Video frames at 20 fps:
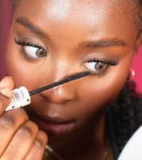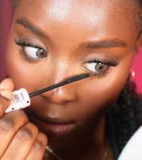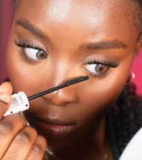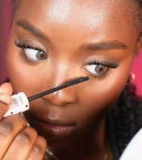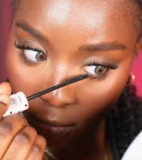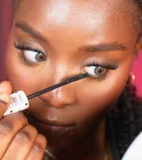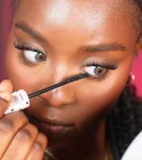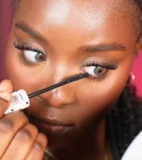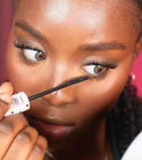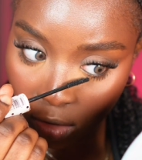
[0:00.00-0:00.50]

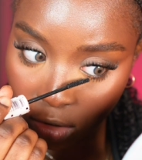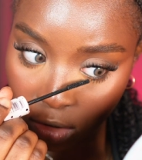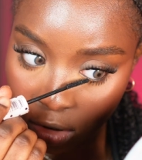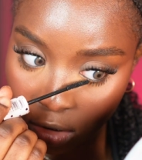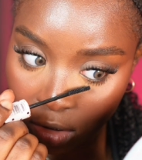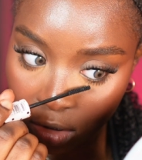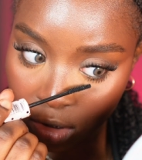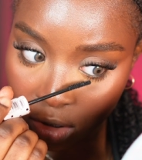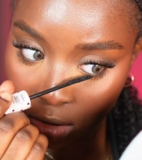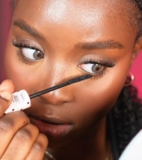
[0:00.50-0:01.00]
your vlog
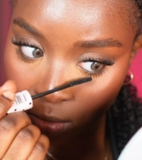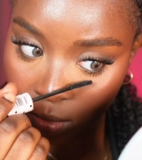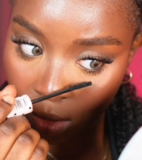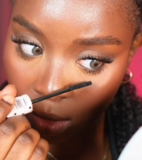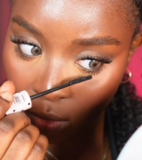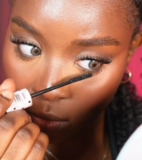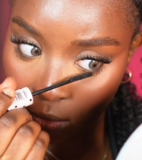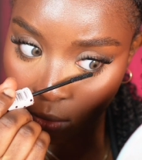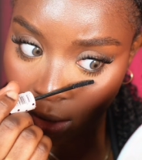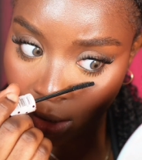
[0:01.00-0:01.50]
shouldn't just be,
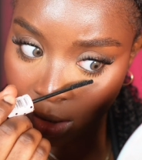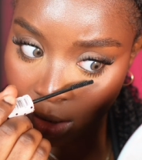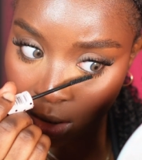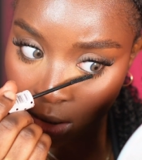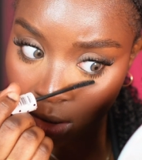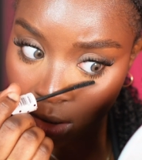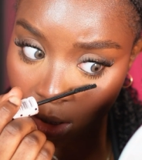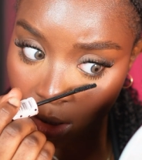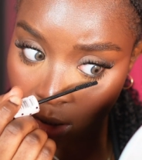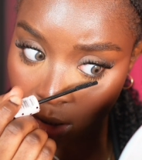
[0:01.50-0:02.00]
oh, I
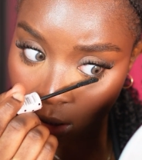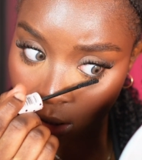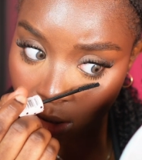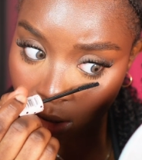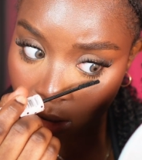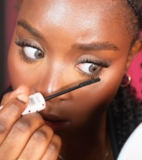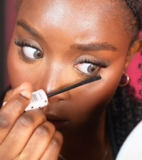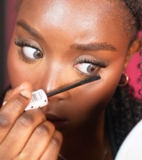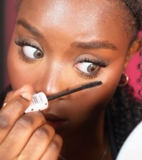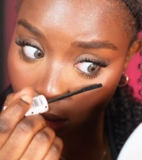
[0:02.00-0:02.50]
did this and I
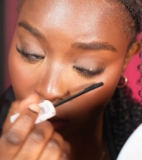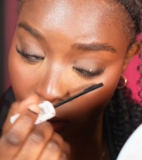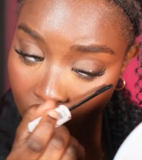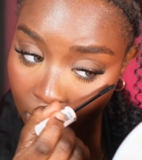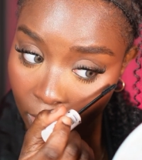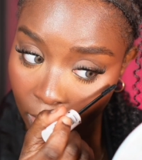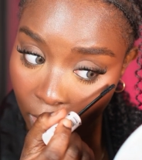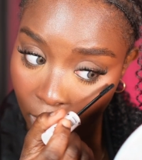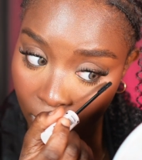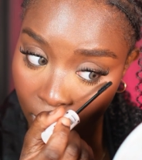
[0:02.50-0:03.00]
did this.
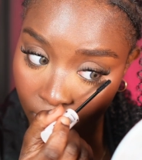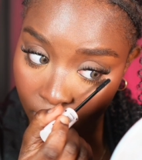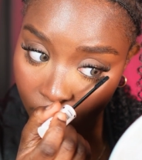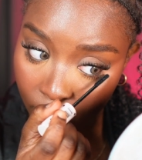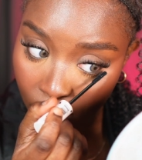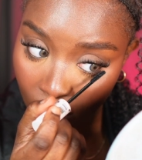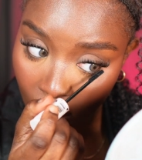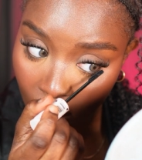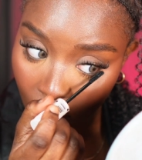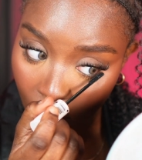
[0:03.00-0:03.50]
You can
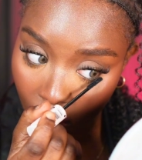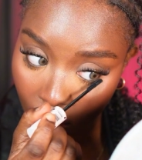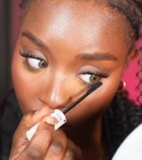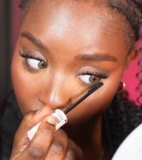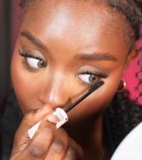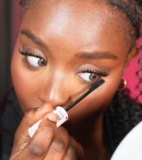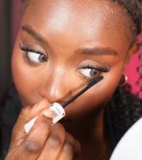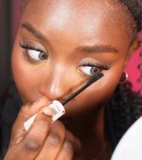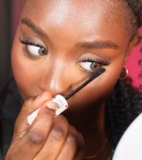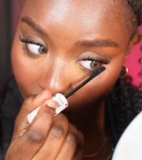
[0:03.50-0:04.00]

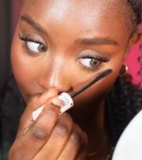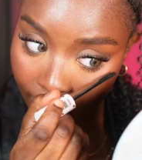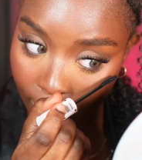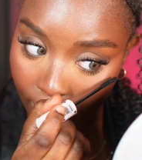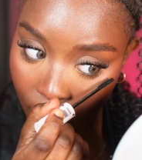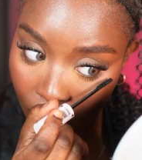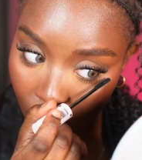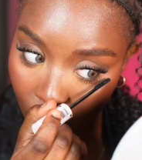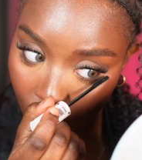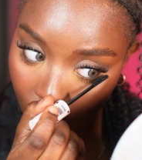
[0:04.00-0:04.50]
also let them
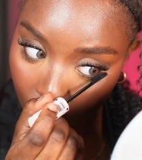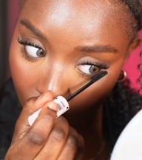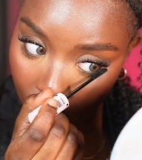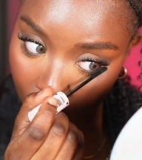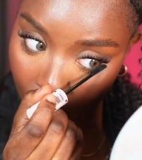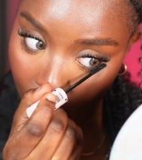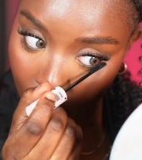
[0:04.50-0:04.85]
know, oh,